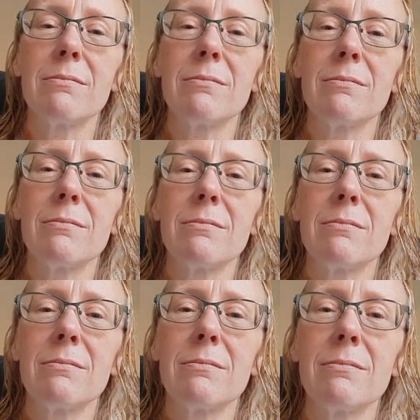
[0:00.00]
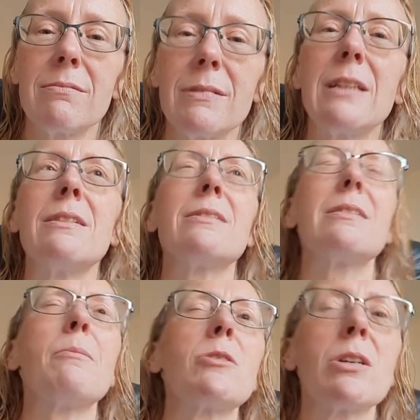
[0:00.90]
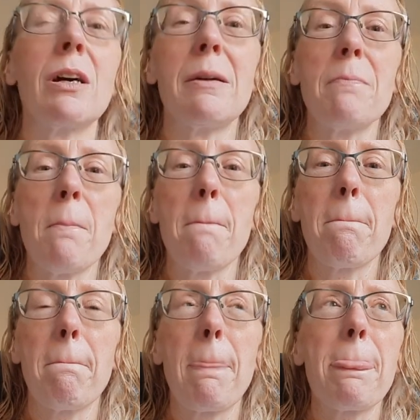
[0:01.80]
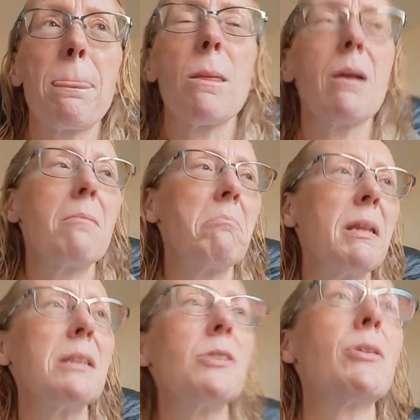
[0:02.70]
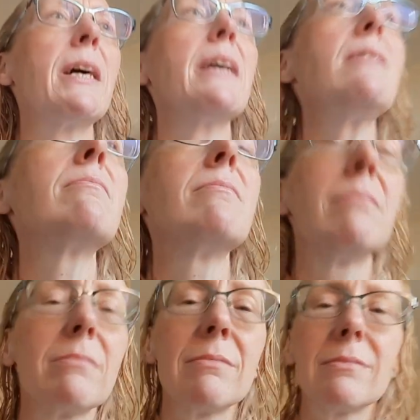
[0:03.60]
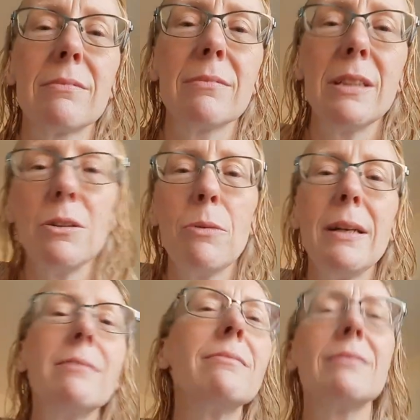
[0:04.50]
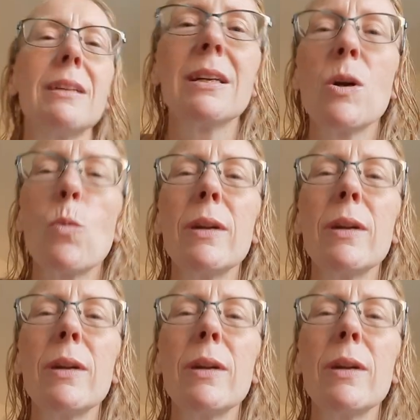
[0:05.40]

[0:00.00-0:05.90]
in the summertime. But that's okay. You know what? Whatever's meant to be will